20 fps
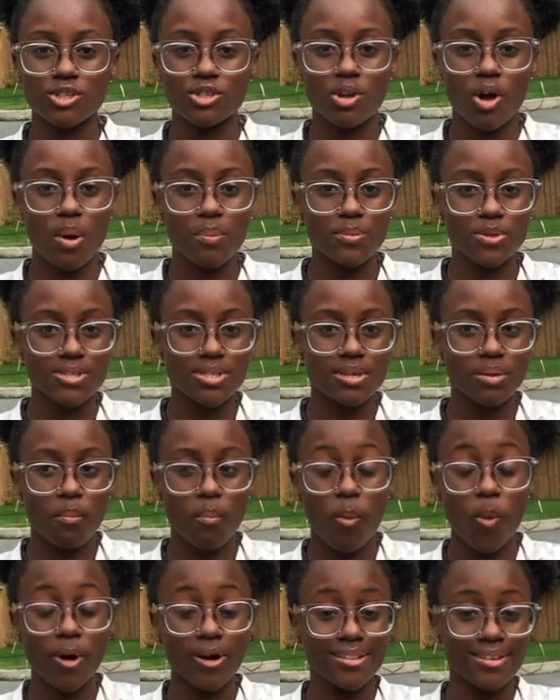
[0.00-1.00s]
stops
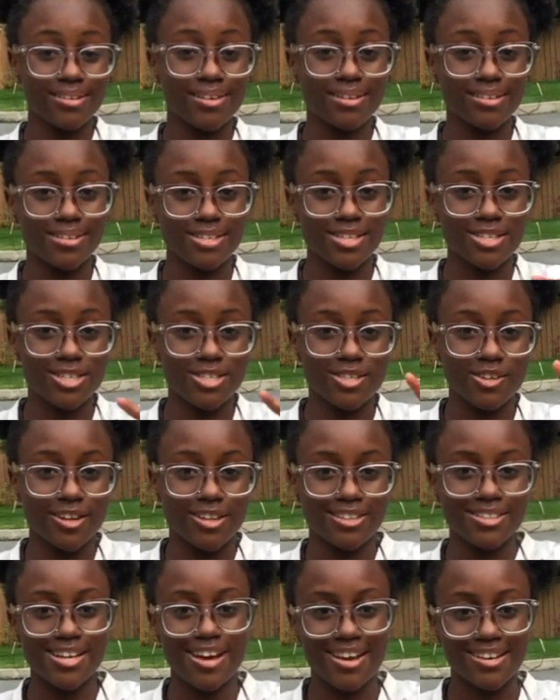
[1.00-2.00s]
more than it does
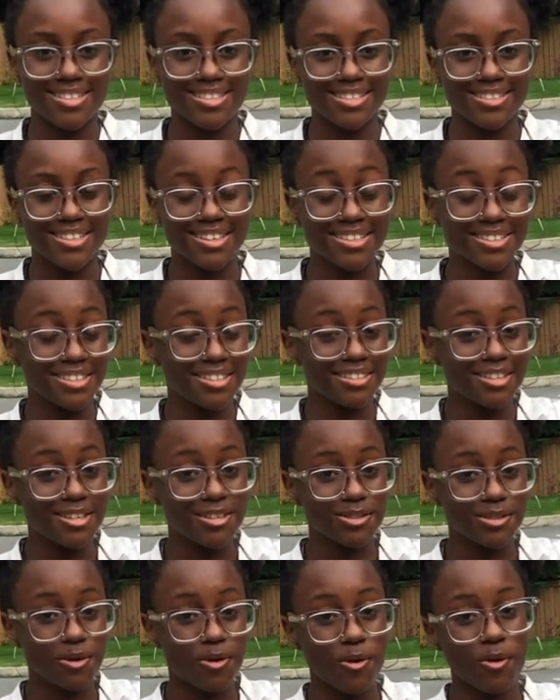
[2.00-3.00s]
start accidentally,
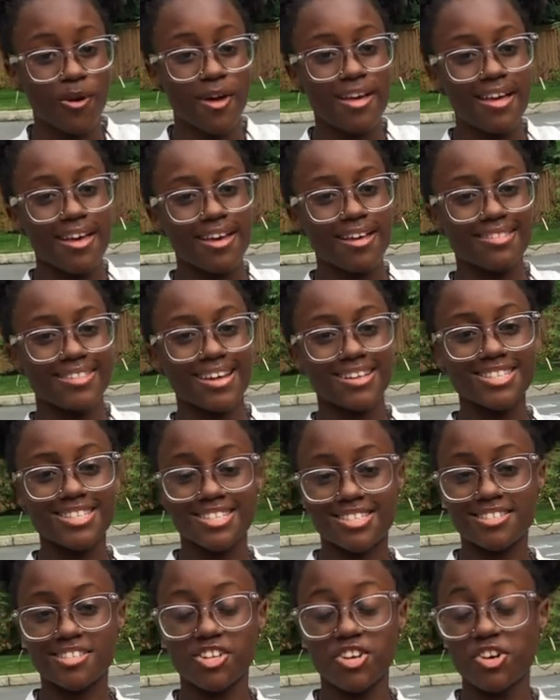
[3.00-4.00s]
so that's
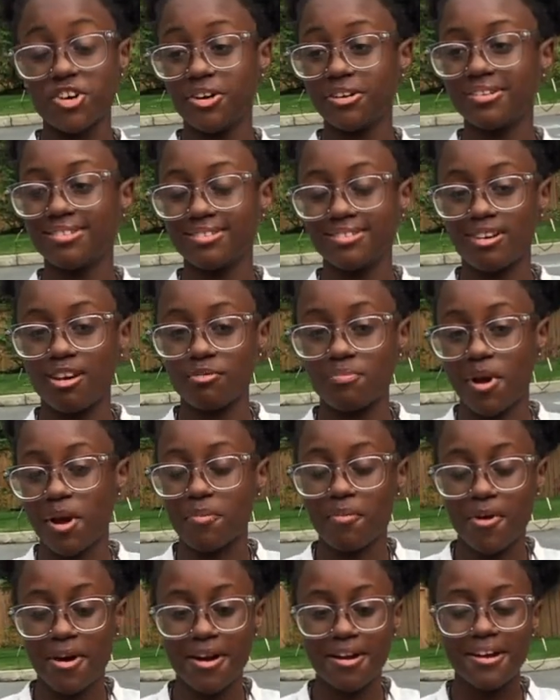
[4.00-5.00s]
good on my
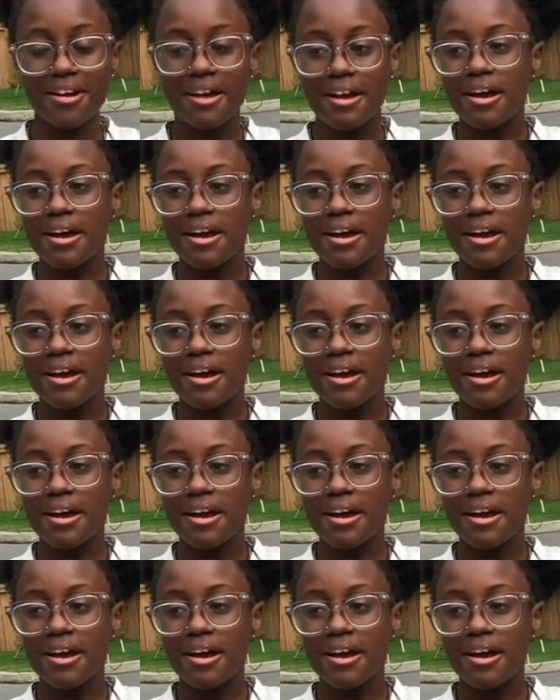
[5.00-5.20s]
part.